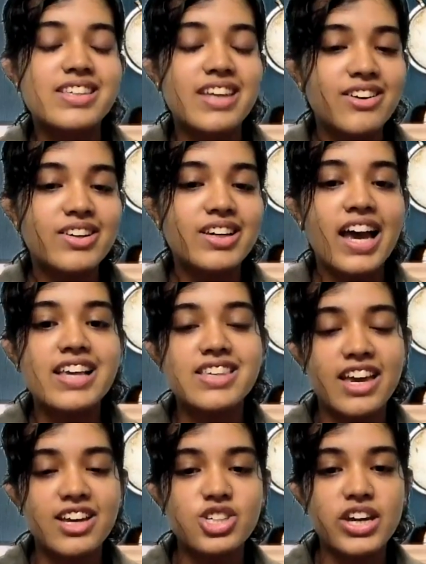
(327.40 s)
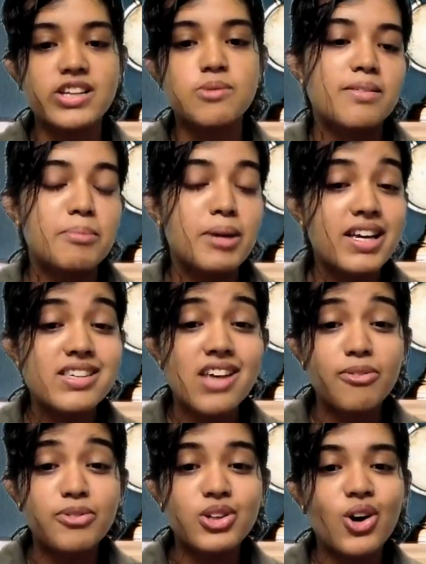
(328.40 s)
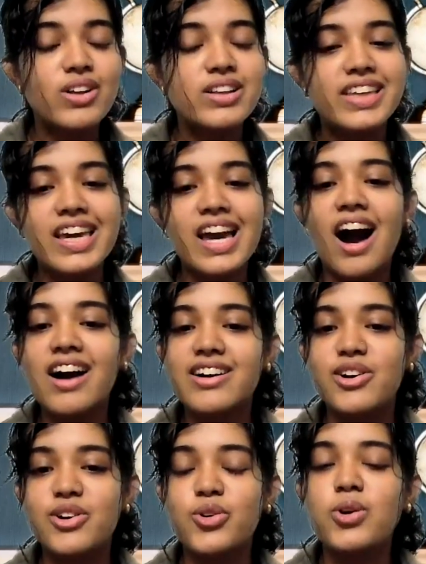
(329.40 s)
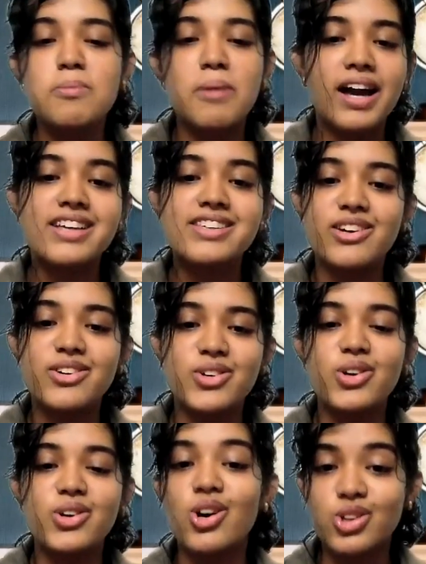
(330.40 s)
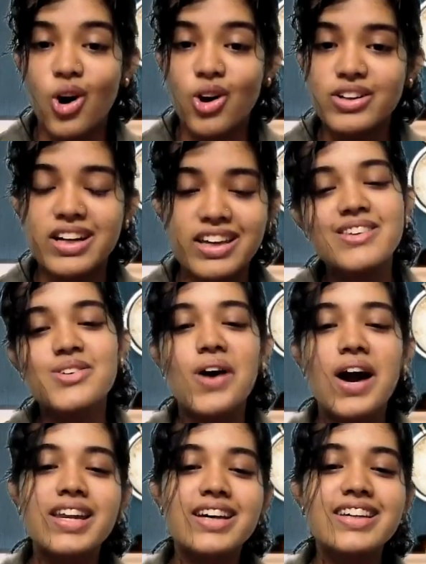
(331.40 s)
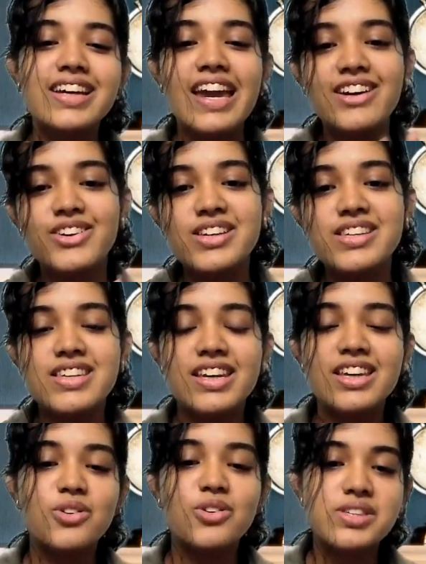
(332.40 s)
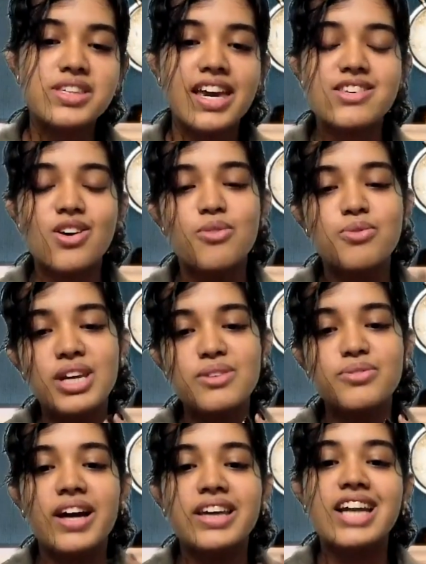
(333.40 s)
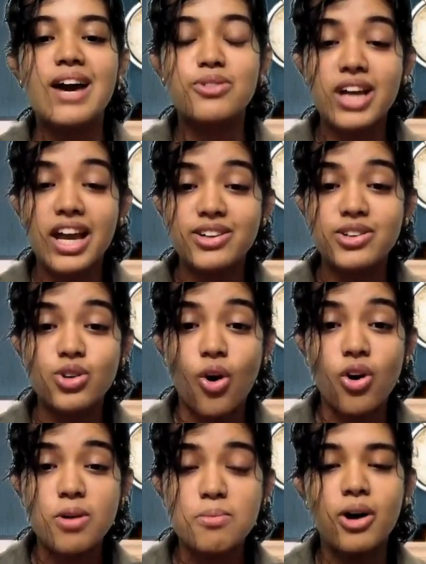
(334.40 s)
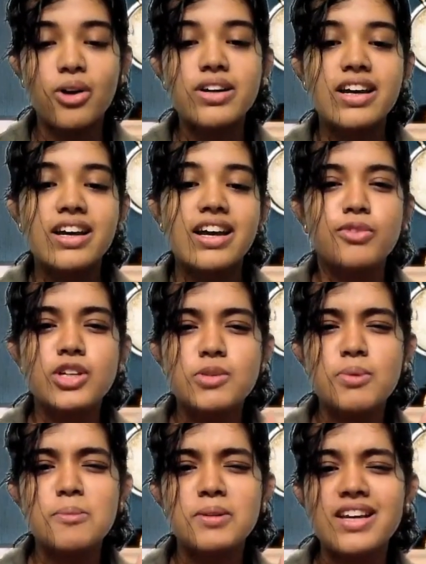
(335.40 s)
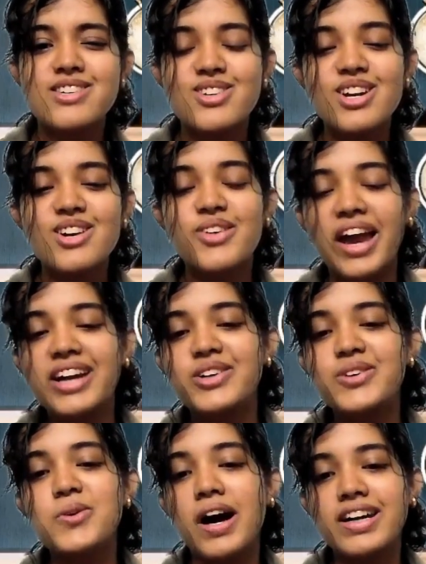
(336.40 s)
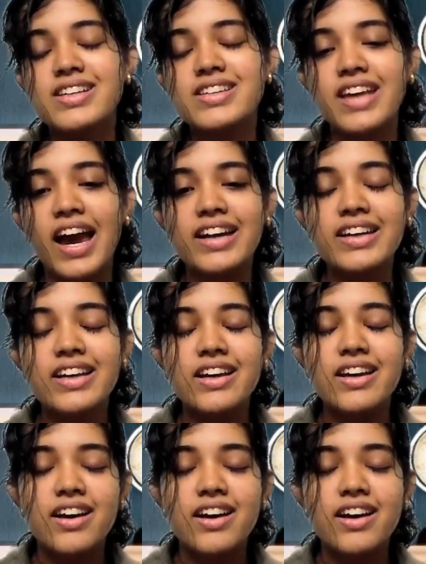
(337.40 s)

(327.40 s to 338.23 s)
a centralized exchange, because after all they are controlled by a central authority. So another interesting use case of DeFi that I would like to talk about, which people are still trying to understand,